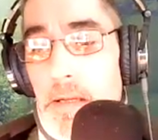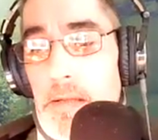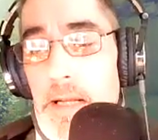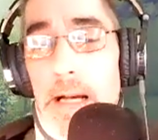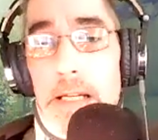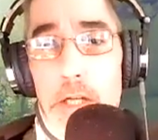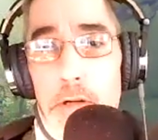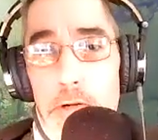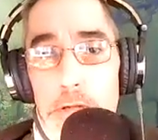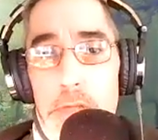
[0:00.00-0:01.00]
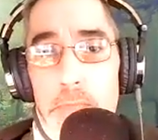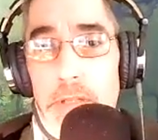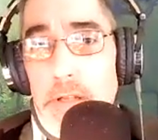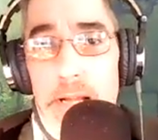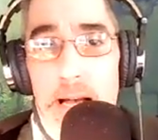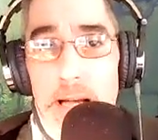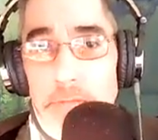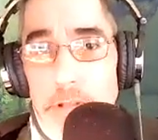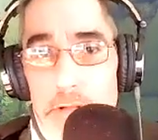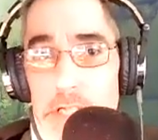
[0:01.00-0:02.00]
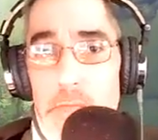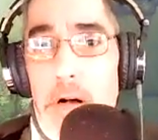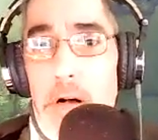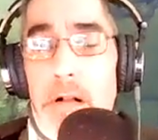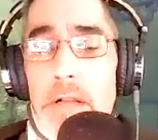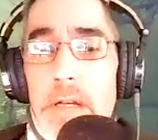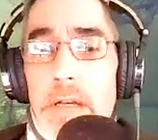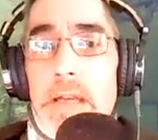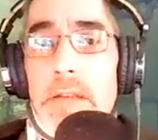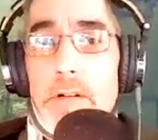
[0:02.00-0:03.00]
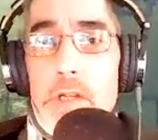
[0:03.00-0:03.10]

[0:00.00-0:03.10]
not huge, but they're not real small, and they're